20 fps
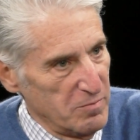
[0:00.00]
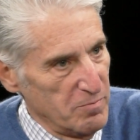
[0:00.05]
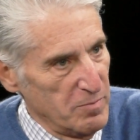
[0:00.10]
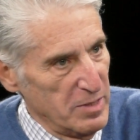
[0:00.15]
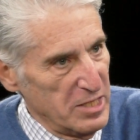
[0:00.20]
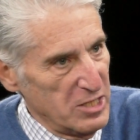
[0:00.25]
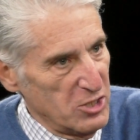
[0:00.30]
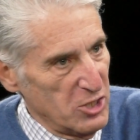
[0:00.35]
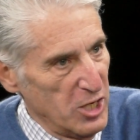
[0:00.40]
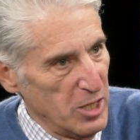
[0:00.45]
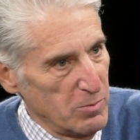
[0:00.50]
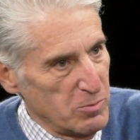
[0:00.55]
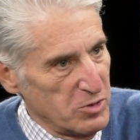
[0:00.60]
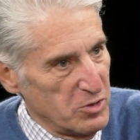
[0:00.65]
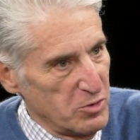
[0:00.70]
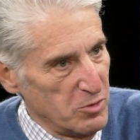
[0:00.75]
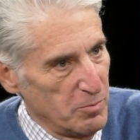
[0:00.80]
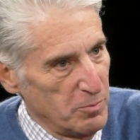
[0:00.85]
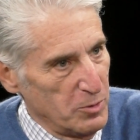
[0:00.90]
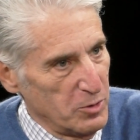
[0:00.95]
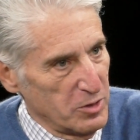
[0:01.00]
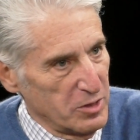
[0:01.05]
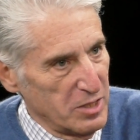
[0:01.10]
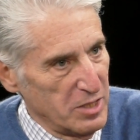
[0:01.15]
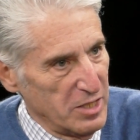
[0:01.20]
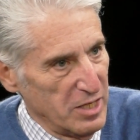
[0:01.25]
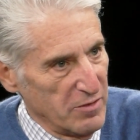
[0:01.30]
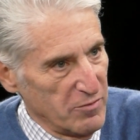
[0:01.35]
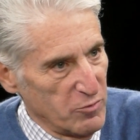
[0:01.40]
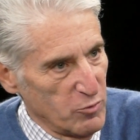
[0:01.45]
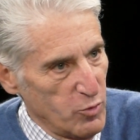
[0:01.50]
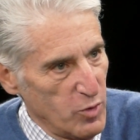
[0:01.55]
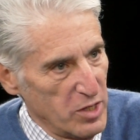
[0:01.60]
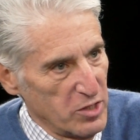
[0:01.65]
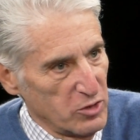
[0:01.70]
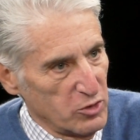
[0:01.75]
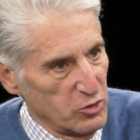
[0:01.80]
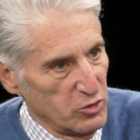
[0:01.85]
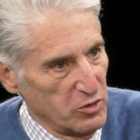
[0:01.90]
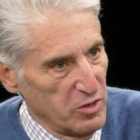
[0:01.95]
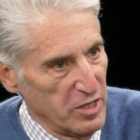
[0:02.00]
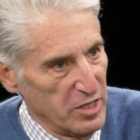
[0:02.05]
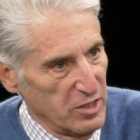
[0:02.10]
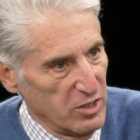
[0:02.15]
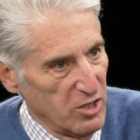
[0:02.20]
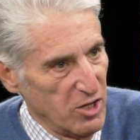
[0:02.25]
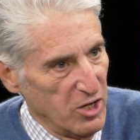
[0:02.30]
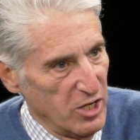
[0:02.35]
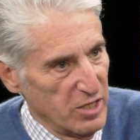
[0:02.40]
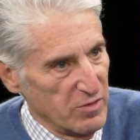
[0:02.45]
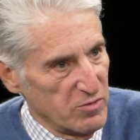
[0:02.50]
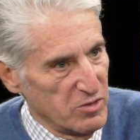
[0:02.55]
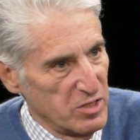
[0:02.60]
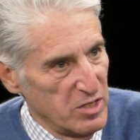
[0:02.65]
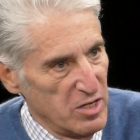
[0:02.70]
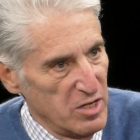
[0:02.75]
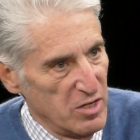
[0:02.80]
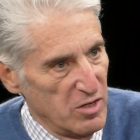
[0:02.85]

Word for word: many times in the book, and I've chronicled their lives